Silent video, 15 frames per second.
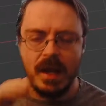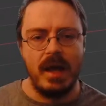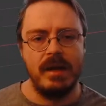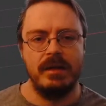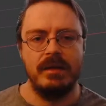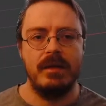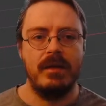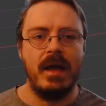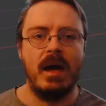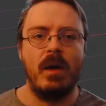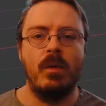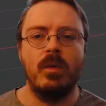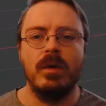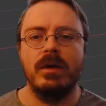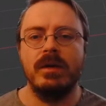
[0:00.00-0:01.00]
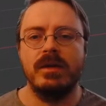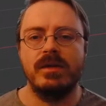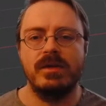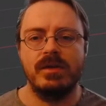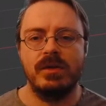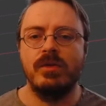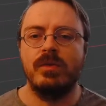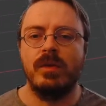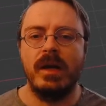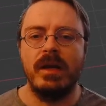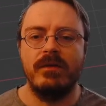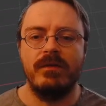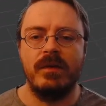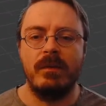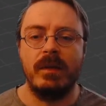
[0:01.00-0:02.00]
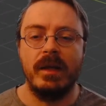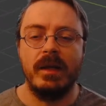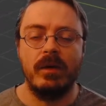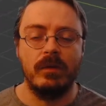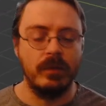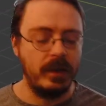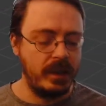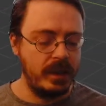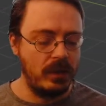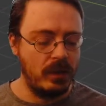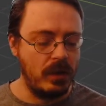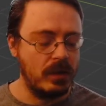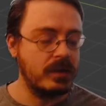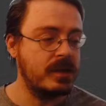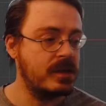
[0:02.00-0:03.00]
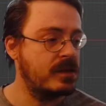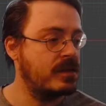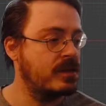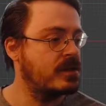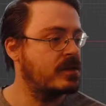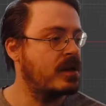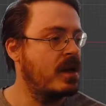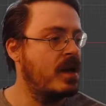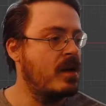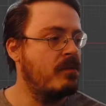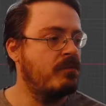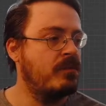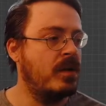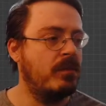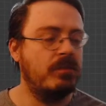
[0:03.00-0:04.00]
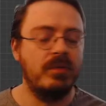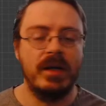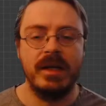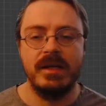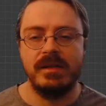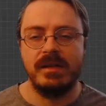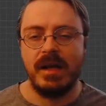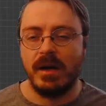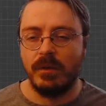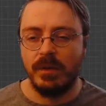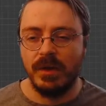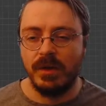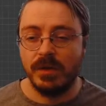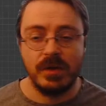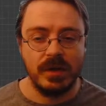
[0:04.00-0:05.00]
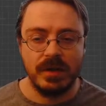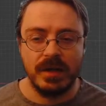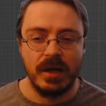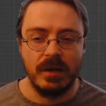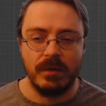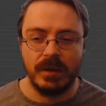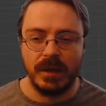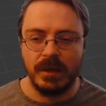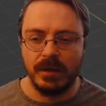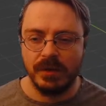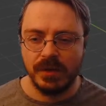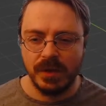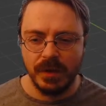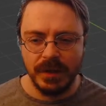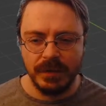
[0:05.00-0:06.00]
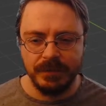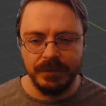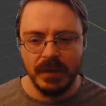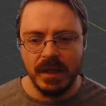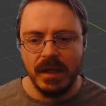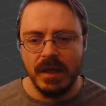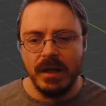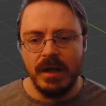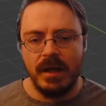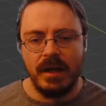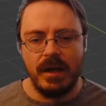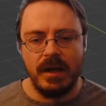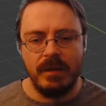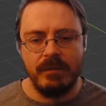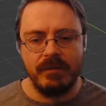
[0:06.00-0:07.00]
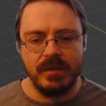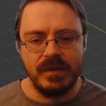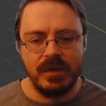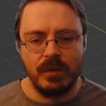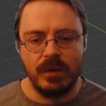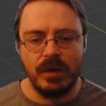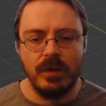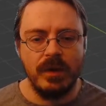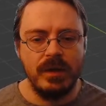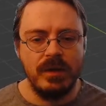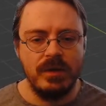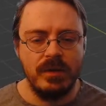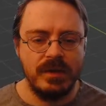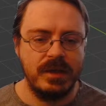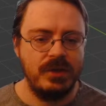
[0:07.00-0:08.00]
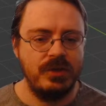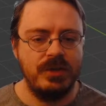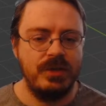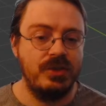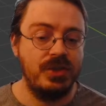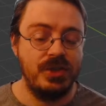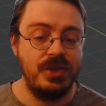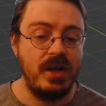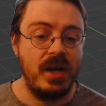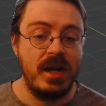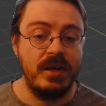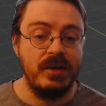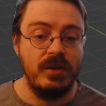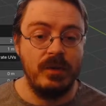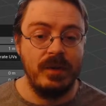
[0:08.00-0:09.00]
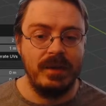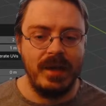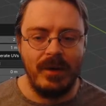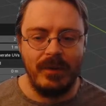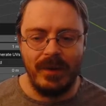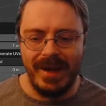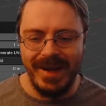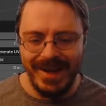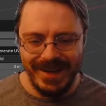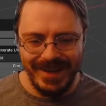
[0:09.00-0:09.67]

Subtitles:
And that works great from like a really long distance, but breaks down when you start to get really close to it. So we're going to essentially just not do it that way.